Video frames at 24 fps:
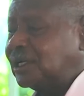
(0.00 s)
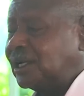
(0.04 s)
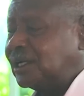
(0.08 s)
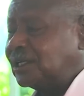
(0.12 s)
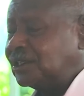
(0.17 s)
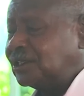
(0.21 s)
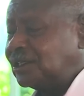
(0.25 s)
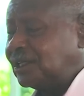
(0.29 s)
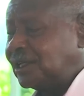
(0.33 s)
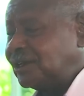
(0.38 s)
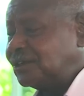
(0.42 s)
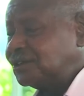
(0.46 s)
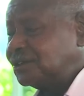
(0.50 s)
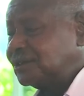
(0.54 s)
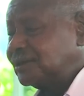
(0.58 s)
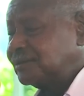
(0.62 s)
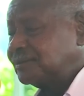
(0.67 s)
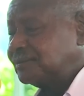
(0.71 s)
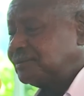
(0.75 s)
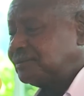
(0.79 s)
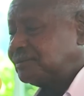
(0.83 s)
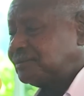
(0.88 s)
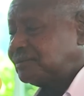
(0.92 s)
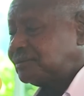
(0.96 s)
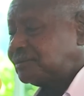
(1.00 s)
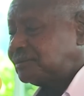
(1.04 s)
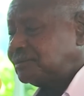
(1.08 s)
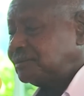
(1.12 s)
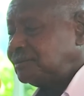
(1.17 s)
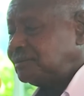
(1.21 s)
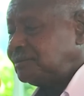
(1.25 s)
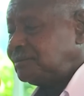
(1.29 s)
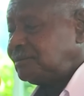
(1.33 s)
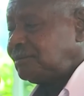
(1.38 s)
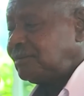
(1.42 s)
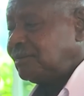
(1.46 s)
ideas.
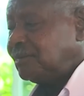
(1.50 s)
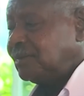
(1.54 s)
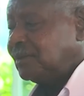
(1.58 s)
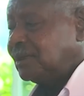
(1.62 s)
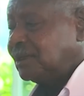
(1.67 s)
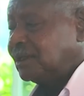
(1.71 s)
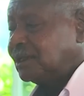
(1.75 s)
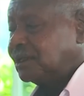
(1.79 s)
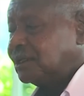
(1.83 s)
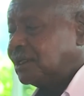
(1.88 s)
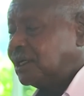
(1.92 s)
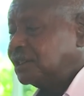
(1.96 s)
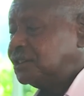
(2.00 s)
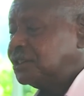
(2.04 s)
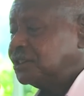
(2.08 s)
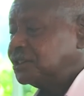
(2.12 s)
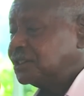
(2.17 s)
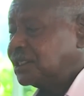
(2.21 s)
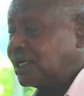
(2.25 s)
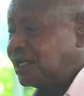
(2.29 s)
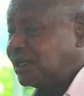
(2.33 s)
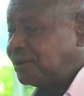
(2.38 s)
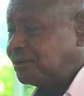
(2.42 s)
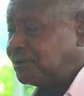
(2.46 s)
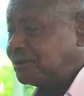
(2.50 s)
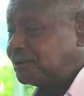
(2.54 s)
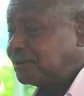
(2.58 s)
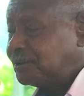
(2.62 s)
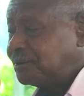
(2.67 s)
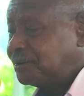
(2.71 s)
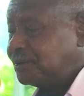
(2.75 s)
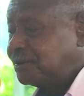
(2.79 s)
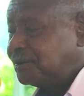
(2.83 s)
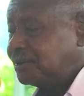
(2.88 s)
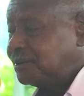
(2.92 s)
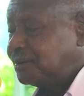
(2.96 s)
That is how
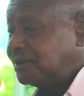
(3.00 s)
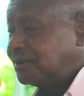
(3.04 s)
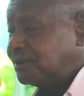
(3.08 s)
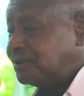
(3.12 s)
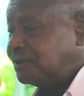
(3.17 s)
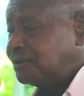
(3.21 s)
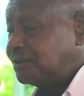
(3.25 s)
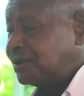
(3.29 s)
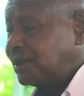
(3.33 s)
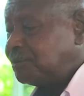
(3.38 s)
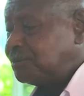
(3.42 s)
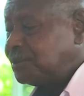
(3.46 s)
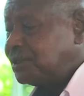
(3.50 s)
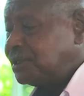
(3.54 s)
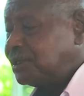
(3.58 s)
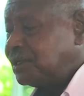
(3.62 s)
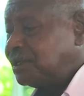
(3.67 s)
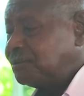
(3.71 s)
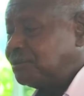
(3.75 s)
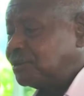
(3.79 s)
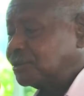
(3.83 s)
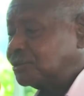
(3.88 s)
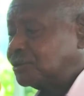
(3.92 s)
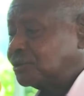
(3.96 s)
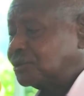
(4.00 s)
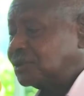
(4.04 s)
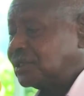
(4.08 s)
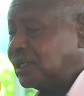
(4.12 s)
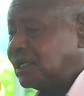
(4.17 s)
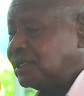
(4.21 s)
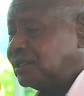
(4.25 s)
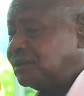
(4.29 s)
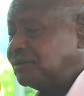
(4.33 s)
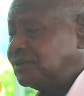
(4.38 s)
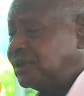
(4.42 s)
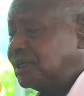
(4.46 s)
we have been able to
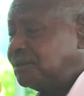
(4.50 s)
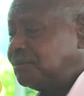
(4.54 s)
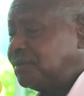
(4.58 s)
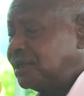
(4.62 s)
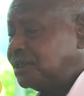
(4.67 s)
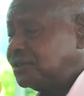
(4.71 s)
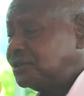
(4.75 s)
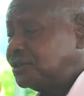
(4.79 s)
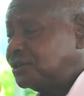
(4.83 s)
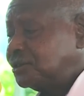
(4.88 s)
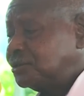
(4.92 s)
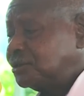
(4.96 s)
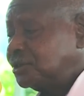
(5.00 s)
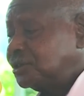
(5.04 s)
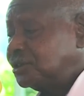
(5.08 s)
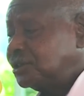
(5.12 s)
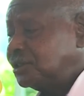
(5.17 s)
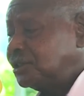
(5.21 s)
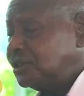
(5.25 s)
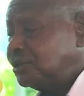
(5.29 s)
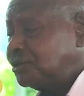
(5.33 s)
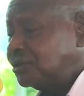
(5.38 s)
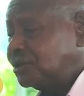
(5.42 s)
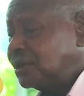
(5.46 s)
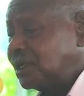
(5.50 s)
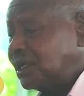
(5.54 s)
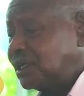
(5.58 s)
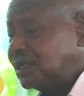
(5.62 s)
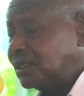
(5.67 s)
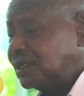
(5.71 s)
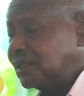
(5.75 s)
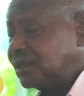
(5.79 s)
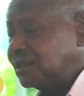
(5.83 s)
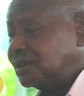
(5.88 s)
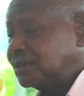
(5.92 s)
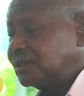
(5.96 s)
turn a very bad situation in
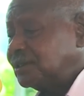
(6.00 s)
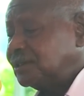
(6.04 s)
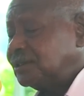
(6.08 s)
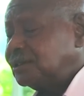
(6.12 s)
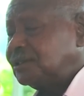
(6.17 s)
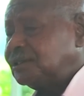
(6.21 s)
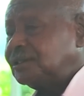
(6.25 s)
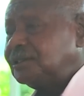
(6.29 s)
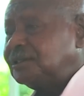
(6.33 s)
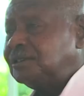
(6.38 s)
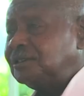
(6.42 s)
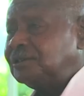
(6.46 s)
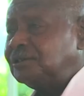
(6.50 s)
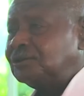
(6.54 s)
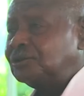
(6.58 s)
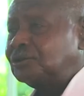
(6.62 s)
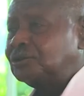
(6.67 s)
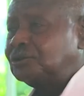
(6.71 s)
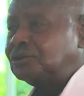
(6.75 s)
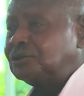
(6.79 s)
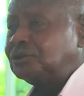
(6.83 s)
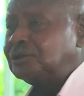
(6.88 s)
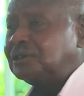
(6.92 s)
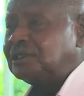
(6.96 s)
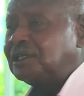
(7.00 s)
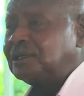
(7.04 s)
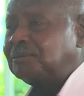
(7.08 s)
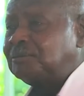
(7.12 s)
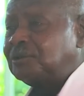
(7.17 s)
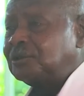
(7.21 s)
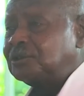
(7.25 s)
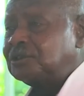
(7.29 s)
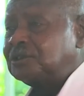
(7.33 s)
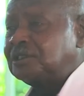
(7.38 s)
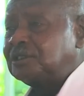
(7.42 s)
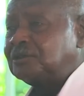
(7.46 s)
Uganda into a
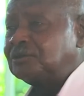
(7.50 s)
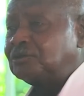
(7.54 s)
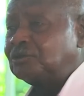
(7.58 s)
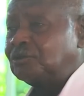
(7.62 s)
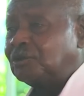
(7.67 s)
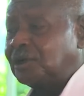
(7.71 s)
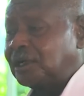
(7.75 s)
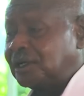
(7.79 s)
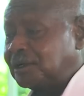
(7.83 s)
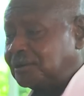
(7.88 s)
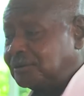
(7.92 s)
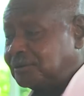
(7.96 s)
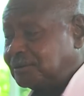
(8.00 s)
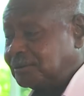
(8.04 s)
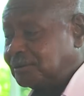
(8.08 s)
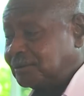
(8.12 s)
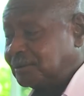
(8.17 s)
positive one.